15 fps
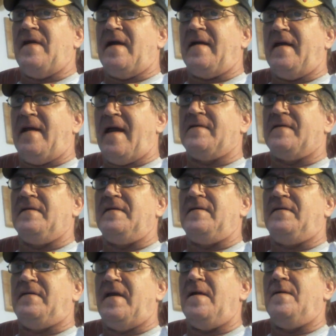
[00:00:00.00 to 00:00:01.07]
I can actually
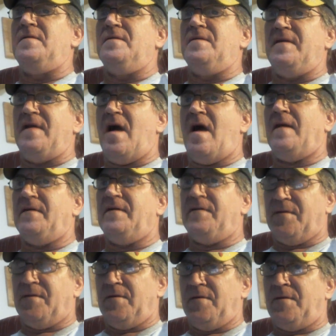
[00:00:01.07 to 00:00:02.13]
tell you the honest
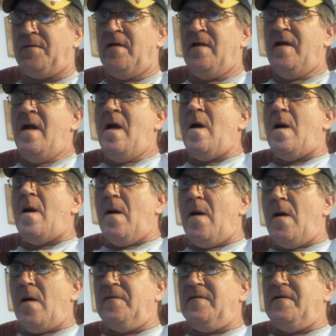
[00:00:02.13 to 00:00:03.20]
truth.
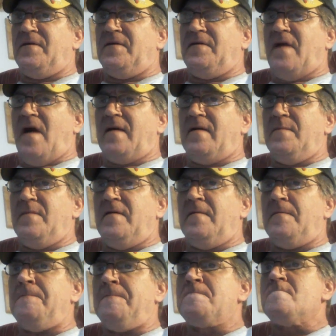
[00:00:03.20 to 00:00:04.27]
All of this is documented.